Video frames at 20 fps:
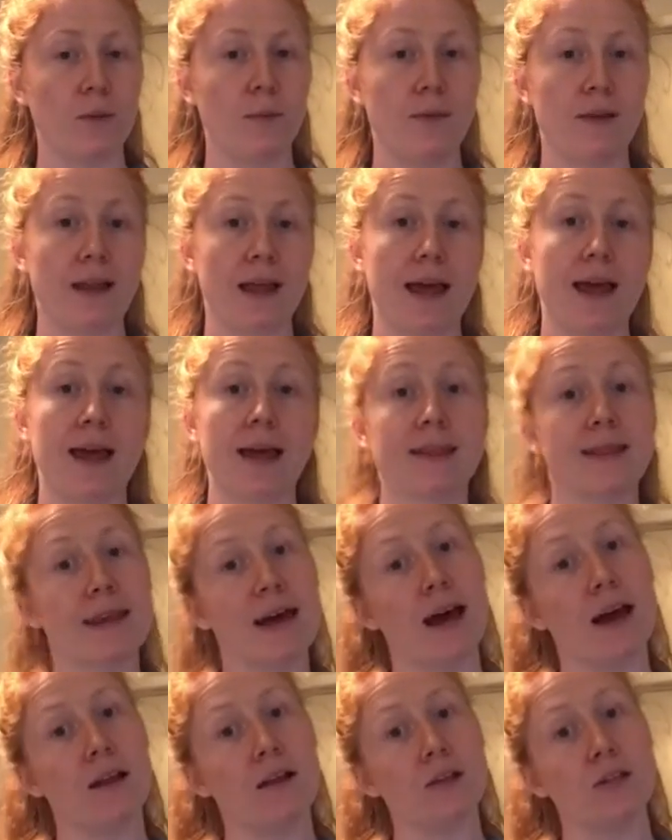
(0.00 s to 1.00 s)
playing at
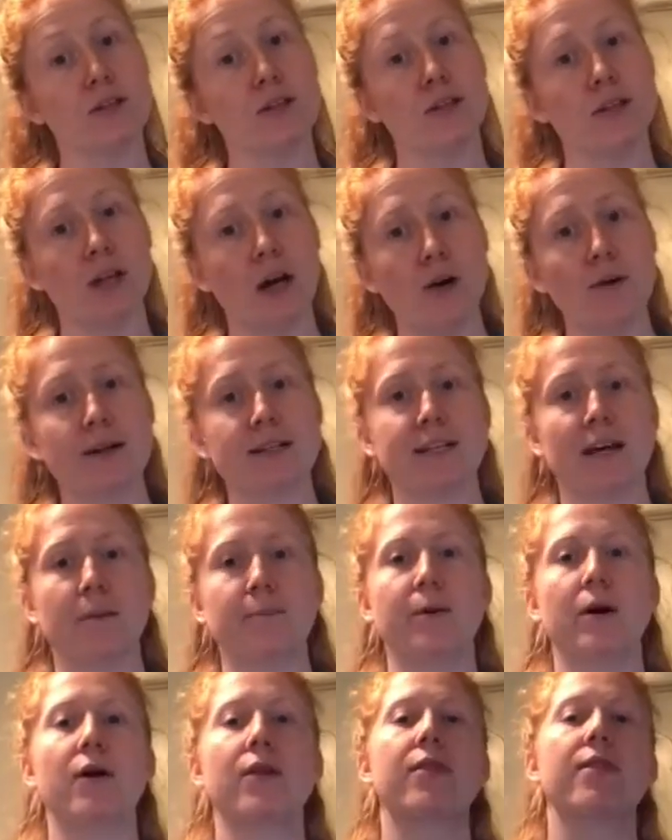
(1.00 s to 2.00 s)
that slower
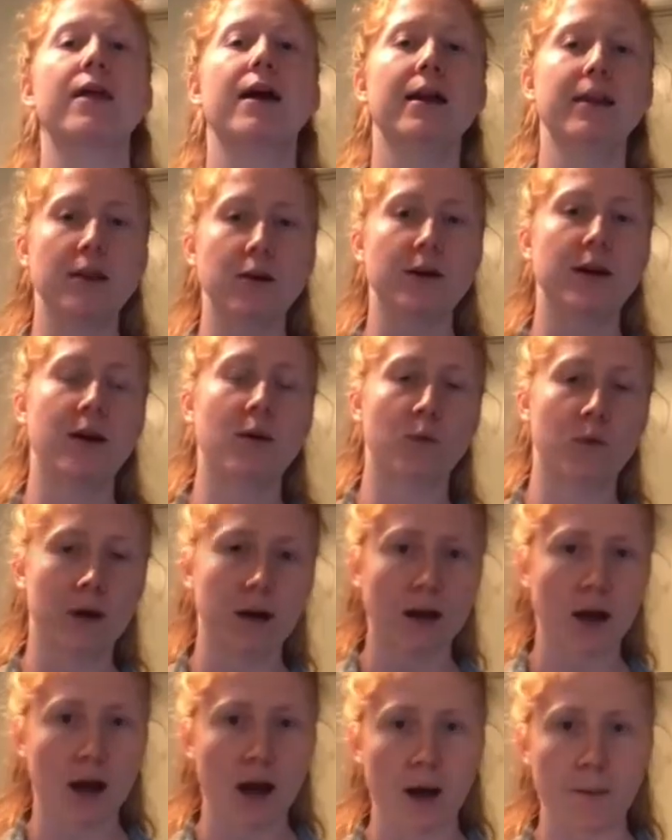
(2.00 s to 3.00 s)
tempo, then you can
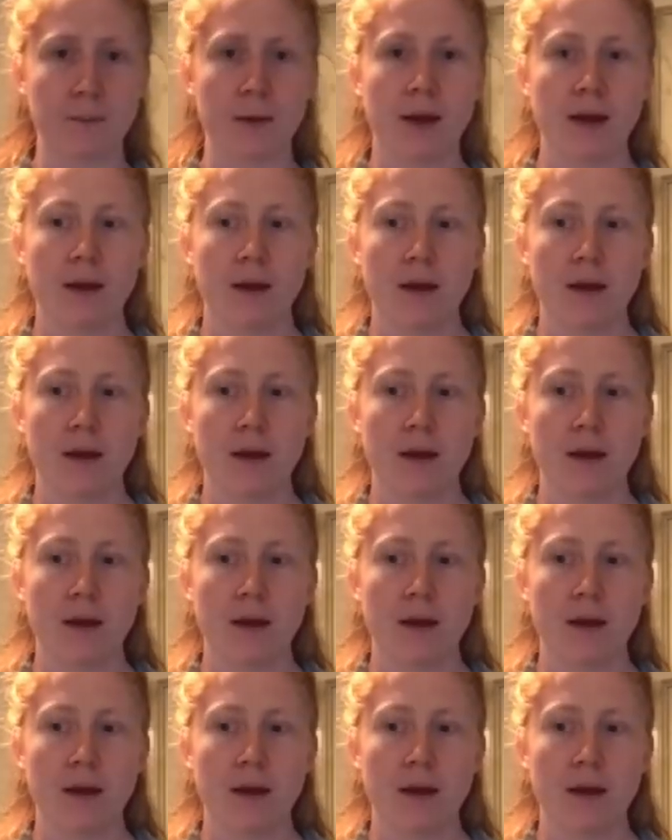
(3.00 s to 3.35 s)
work up